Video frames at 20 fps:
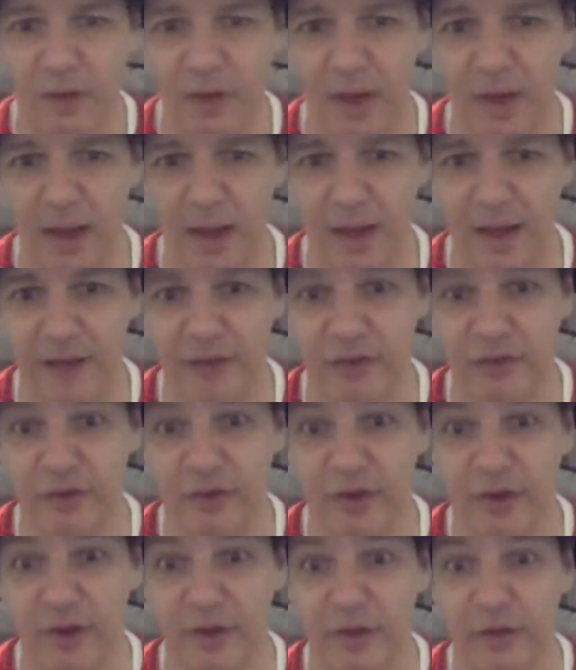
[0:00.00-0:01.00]
Leicester
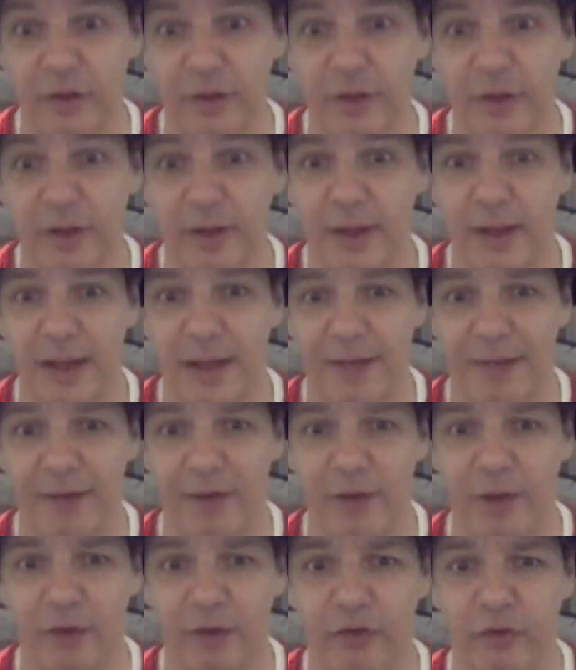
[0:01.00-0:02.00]
Tigers, having
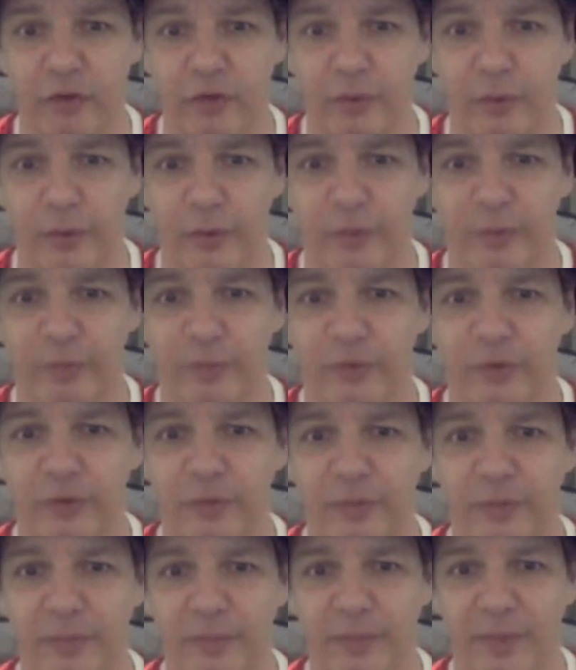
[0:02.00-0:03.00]
lost to
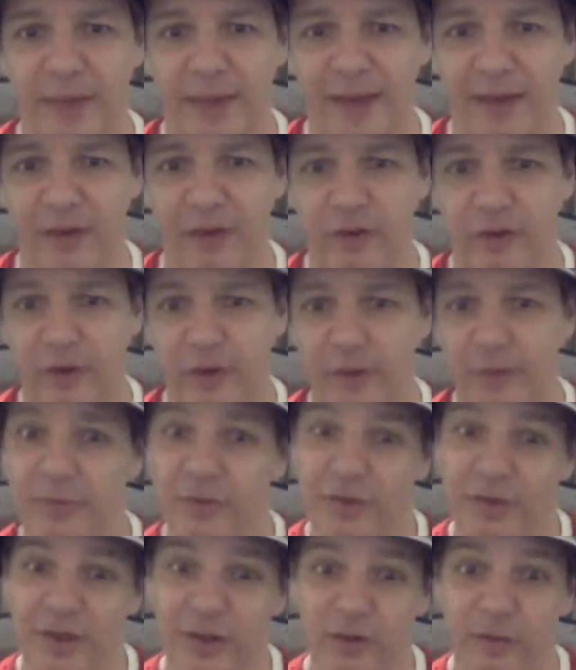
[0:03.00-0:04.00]
Wasps, Exeter,
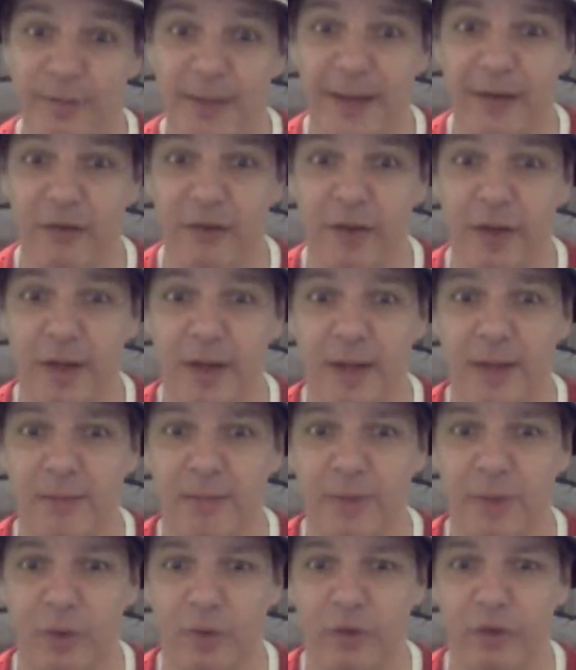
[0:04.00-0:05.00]
which you'd expect,
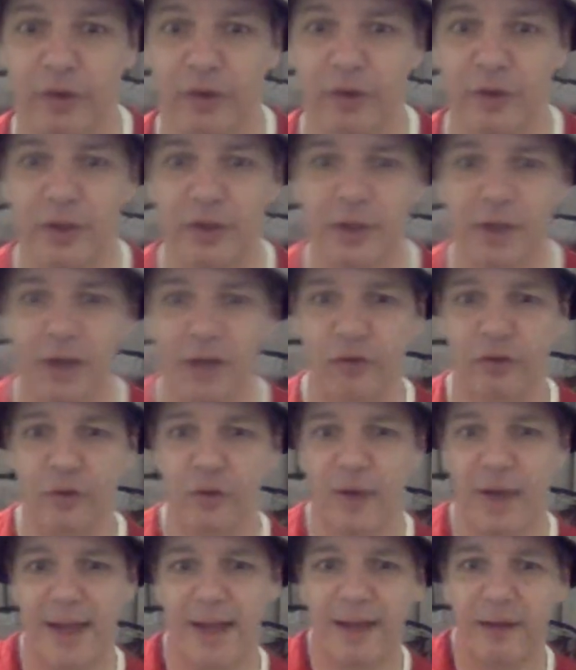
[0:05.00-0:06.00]
but also
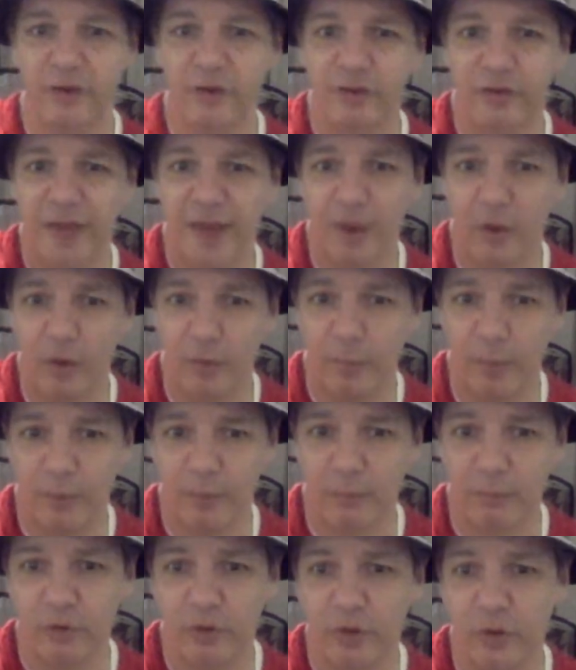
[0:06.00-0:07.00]
Newcastle and Sale, the
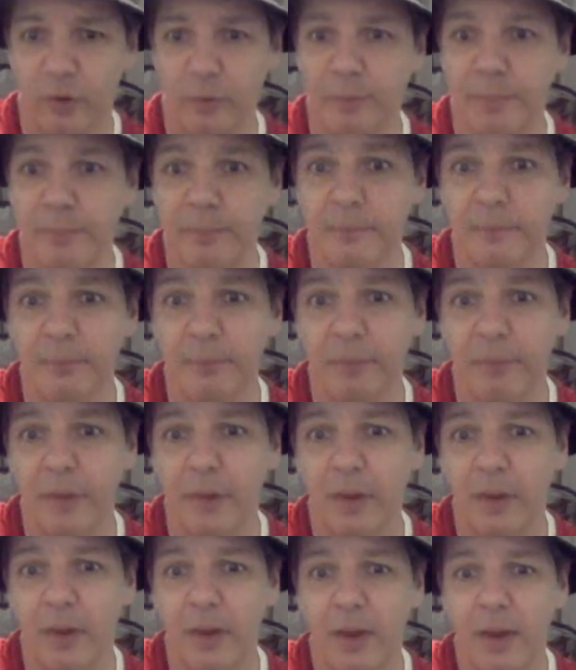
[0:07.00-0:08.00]
bottom 2.
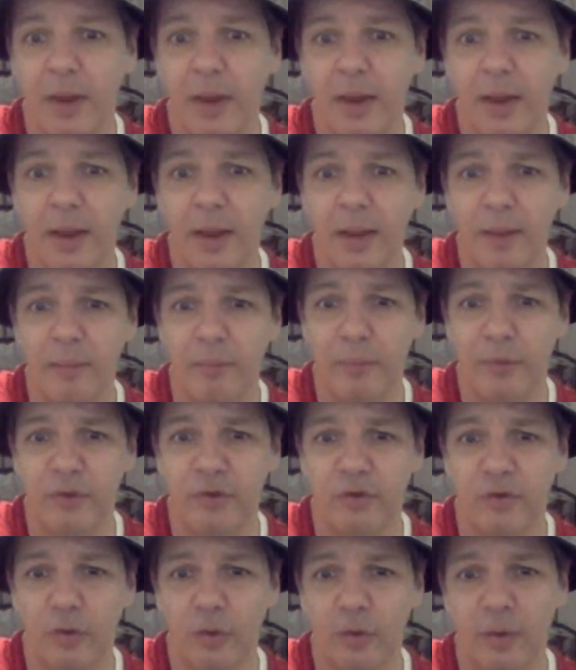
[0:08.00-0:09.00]

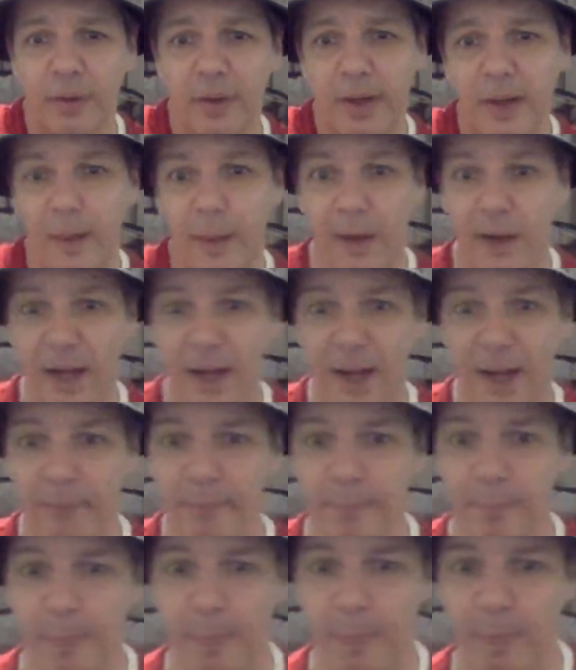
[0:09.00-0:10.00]
Bristol
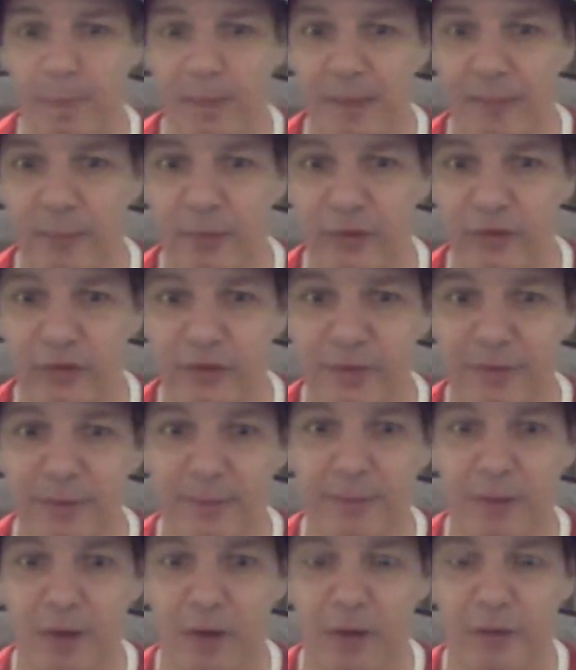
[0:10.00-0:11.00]
impressively
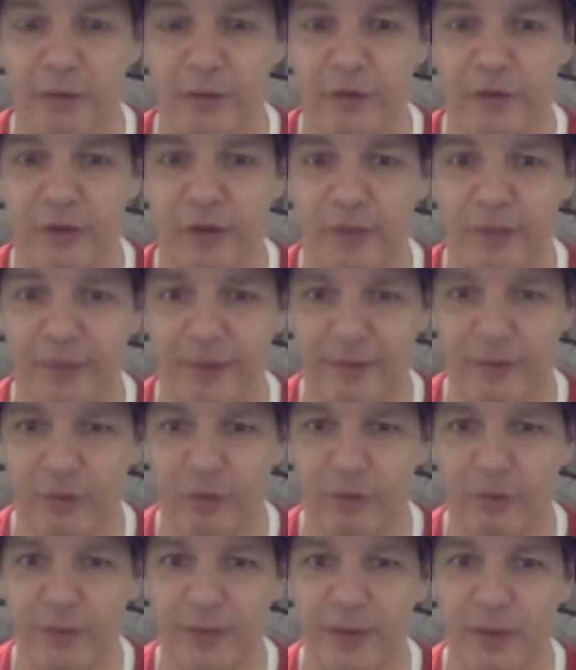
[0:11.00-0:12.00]
beat Bath first up, and they've
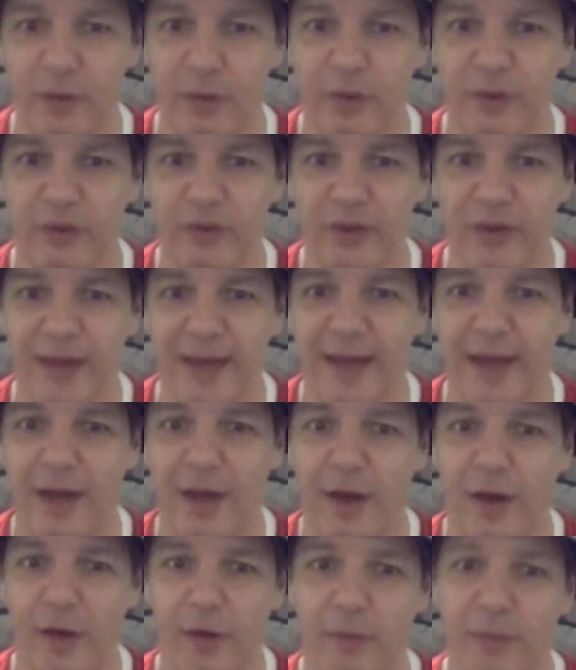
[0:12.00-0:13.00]
also beat Quins at
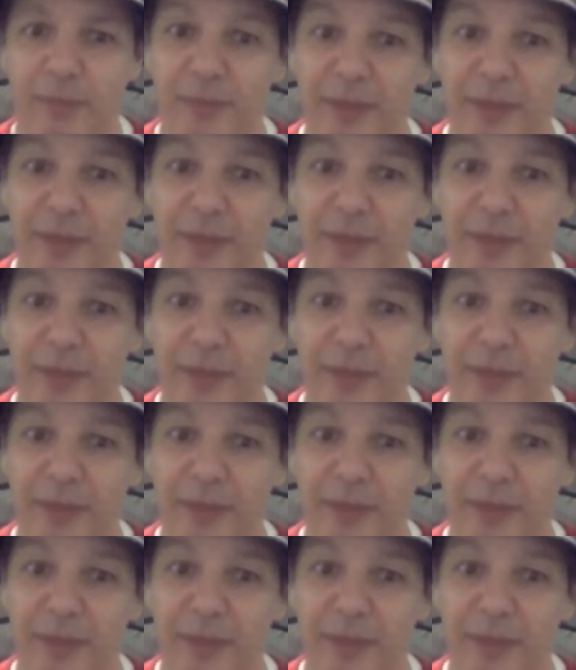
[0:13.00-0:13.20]
home,